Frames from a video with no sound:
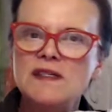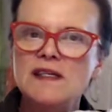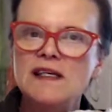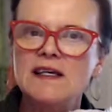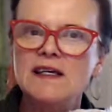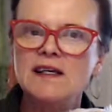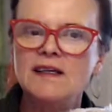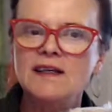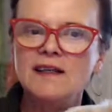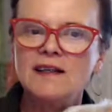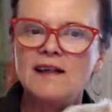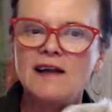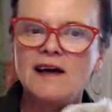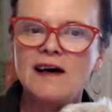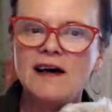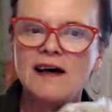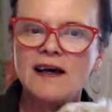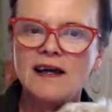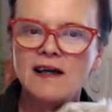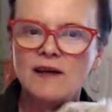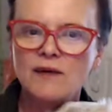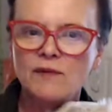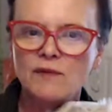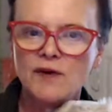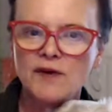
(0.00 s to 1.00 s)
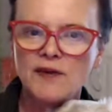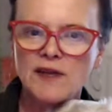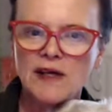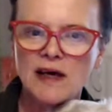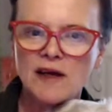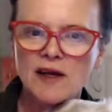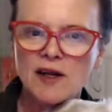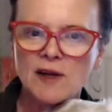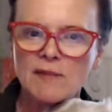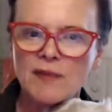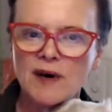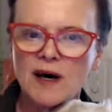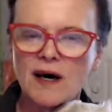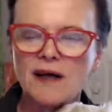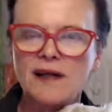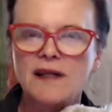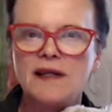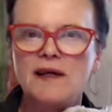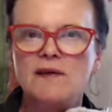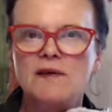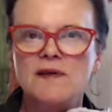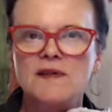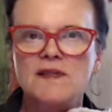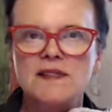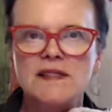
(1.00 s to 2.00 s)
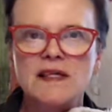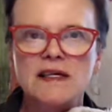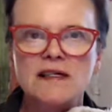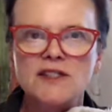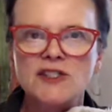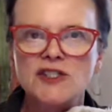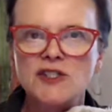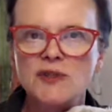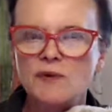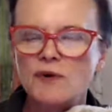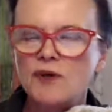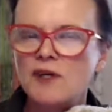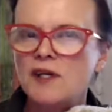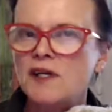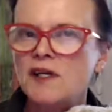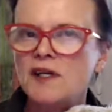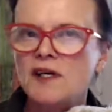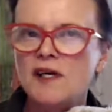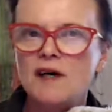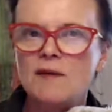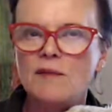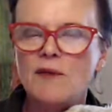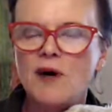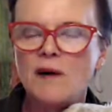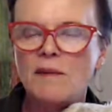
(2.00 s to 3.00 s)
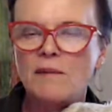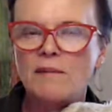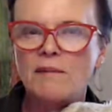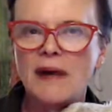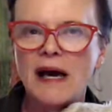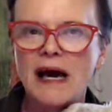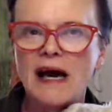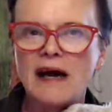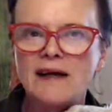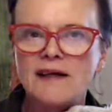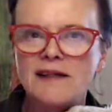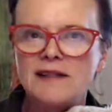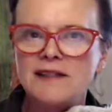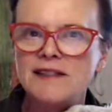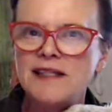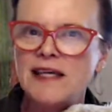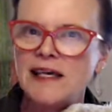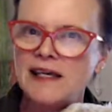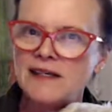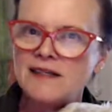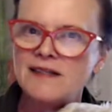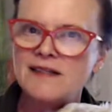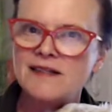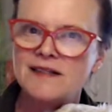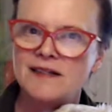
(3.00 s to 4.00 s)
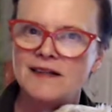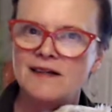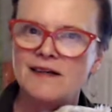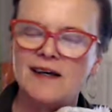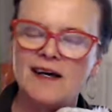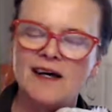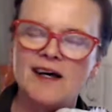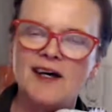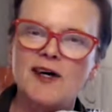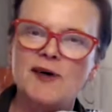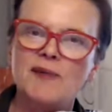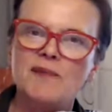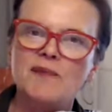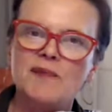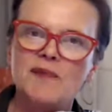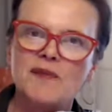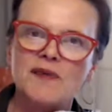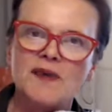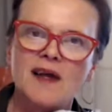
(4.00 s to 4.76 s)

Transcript: in light without a body was that she wanted to come back and taste a